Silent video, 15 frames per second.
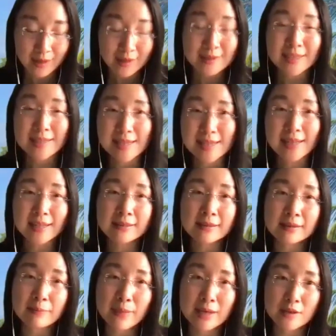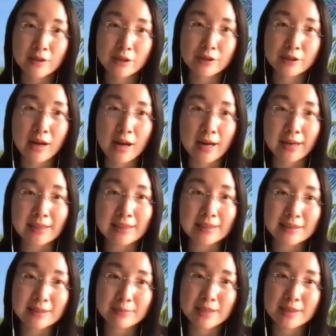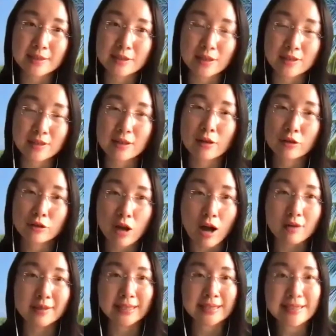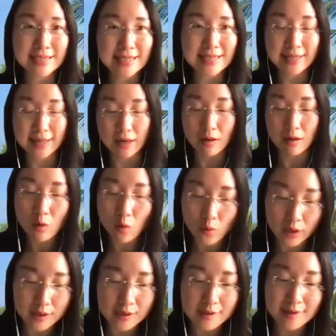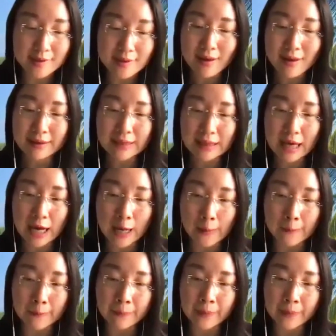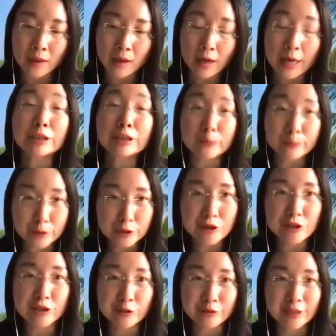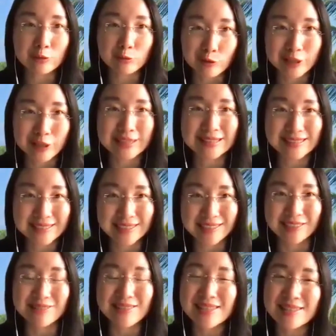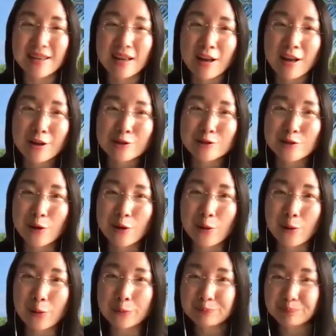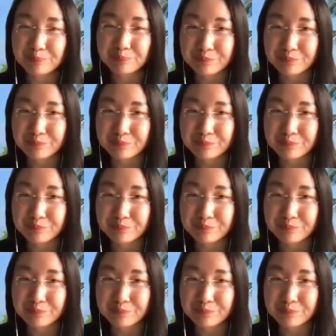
The second method Elizabeth just talked in detail was interpersonal networking skills. So